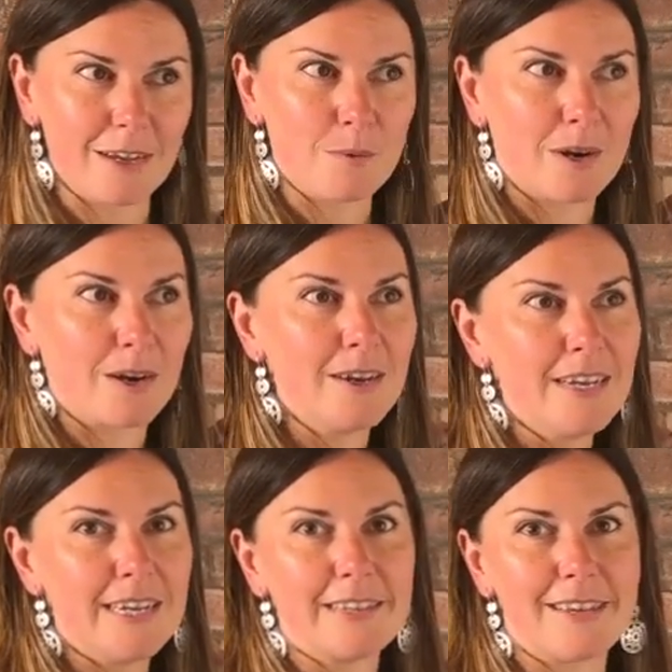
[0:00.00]
Like where
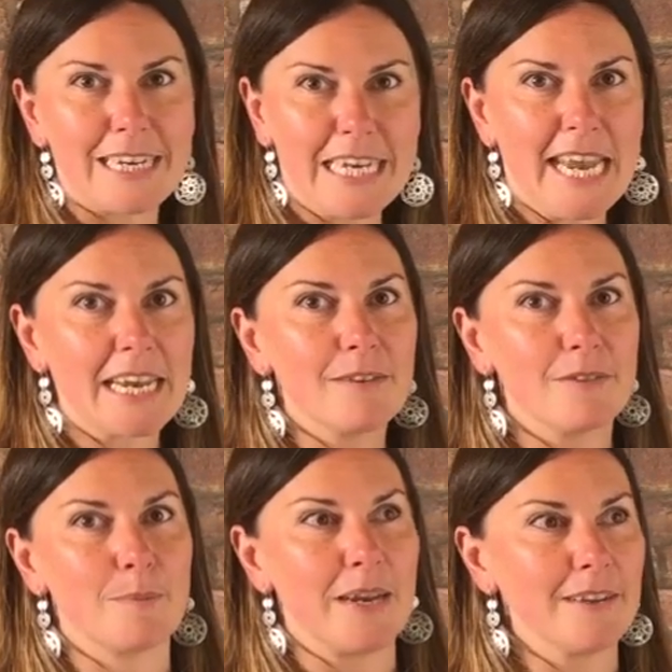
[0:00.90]
it's like negative
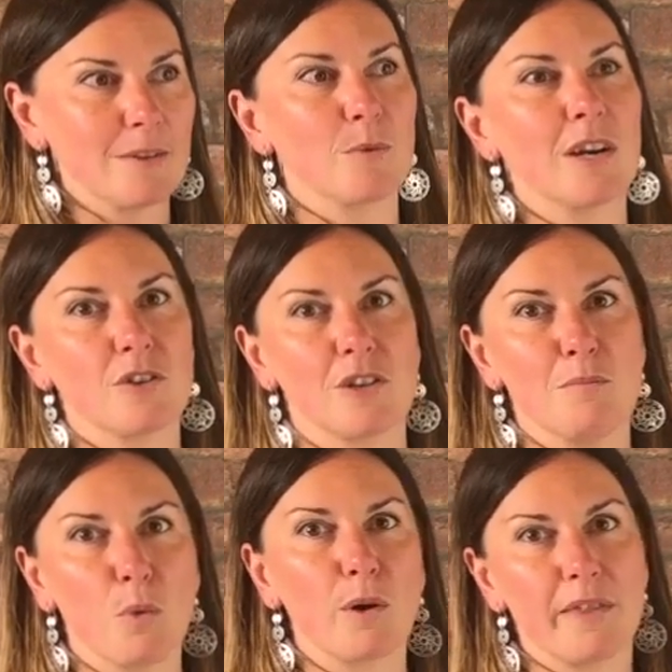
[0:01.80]
space, and we're actually
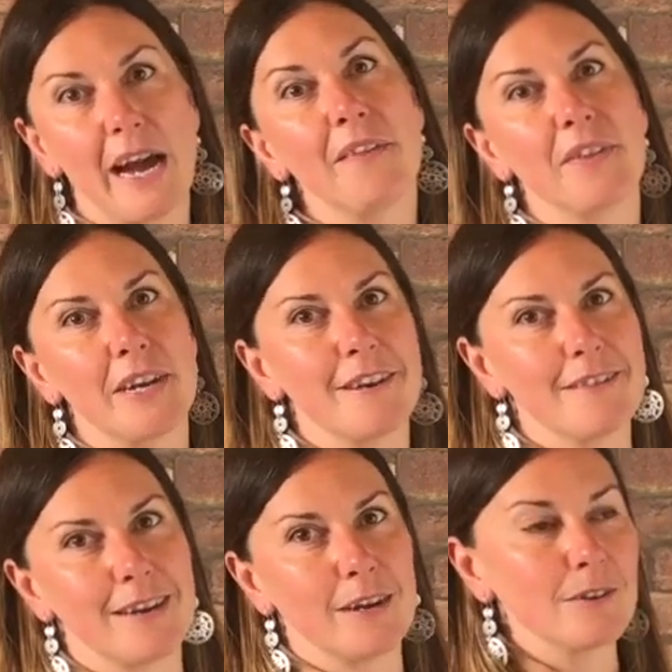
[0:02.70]
more that than
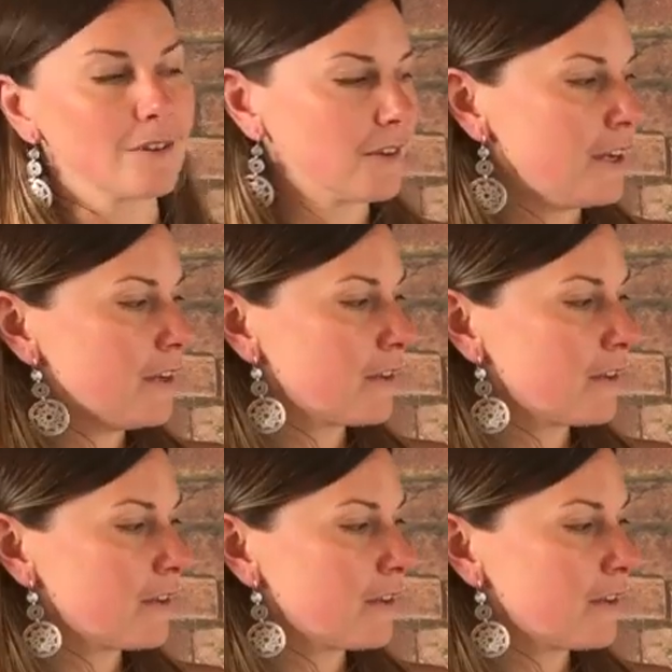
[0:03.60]
anything else.